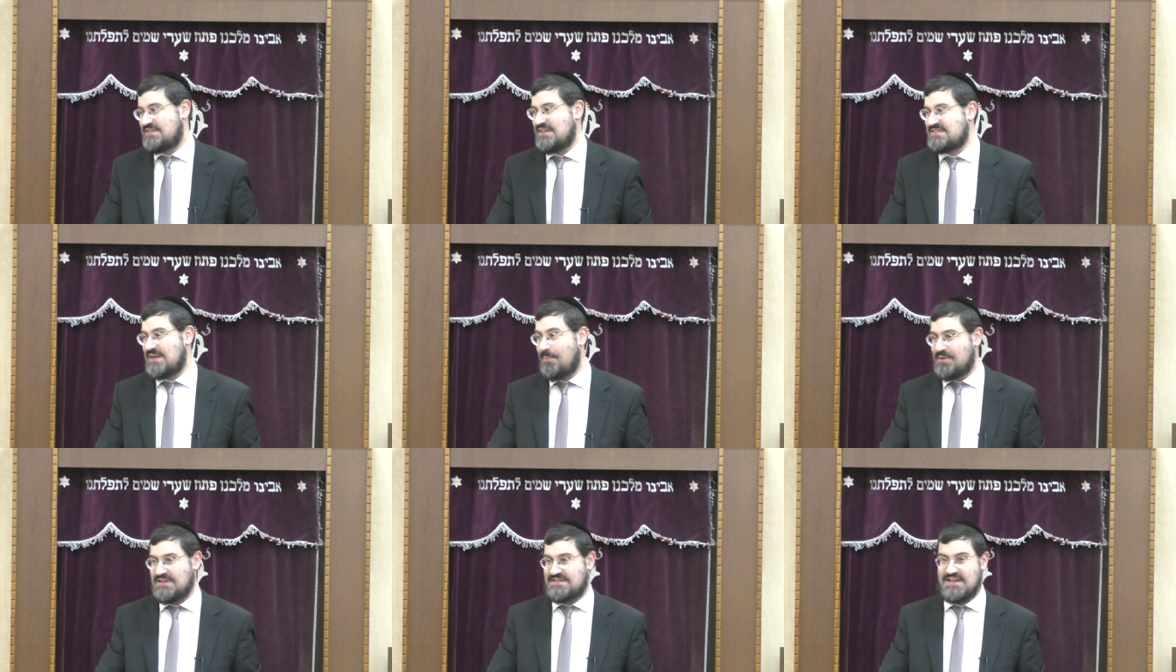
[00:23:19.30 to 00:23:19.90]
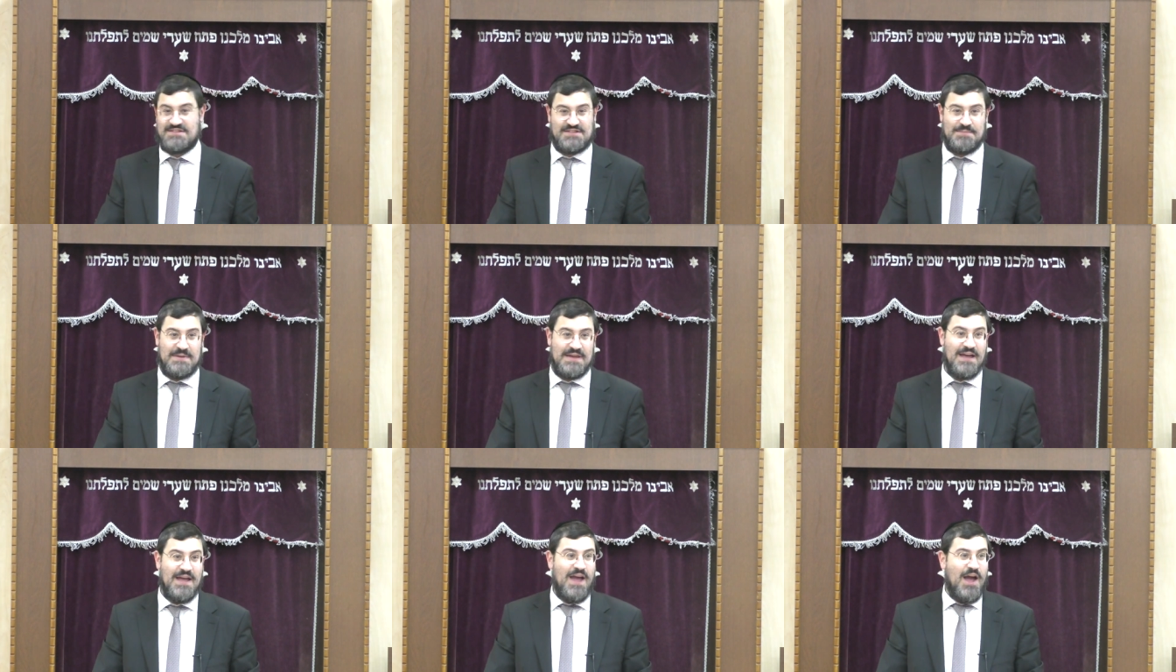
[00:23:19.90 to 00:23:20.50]
says. Somebody says to
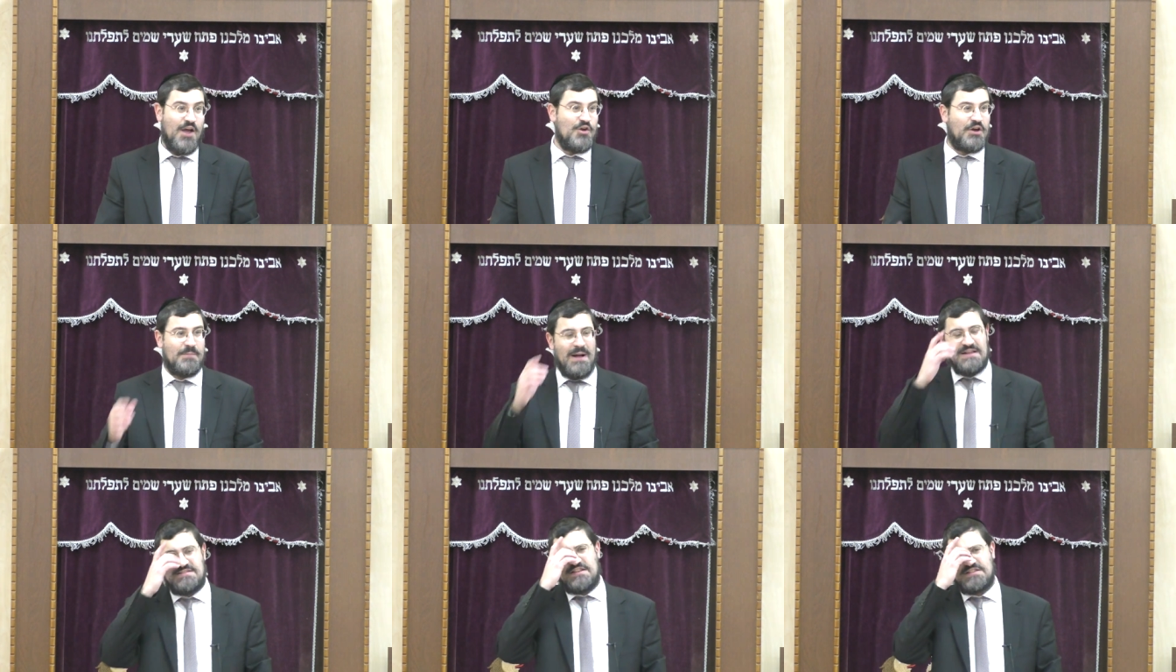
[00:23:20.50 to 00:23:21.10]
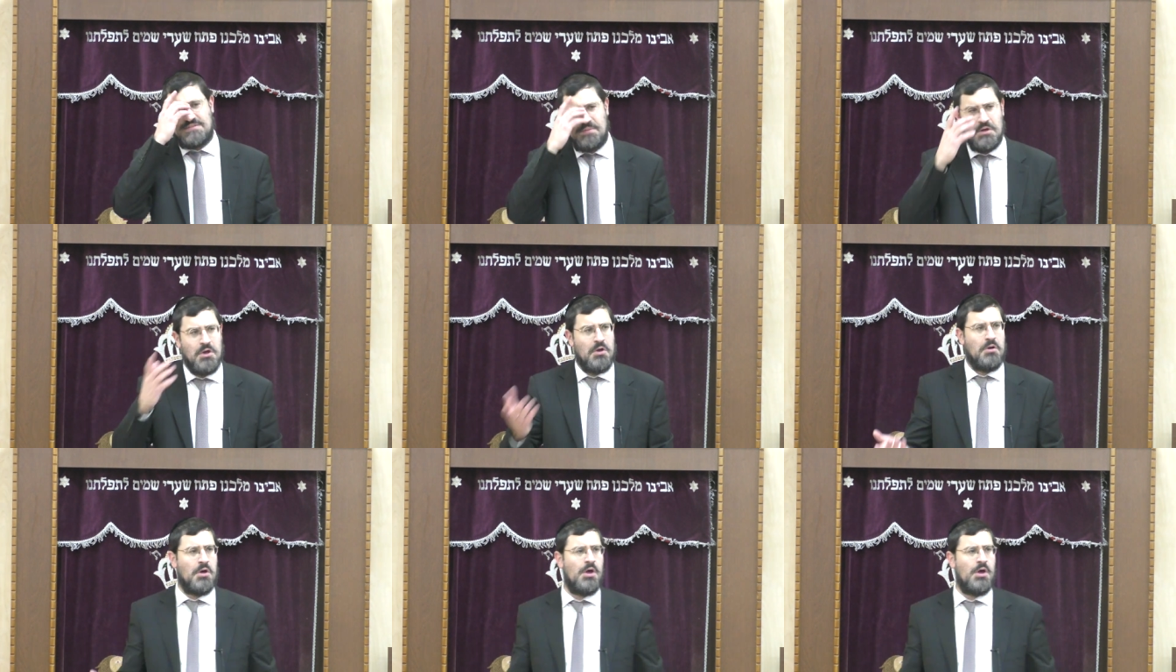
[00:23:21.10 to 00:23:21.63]
me. A young man says to me.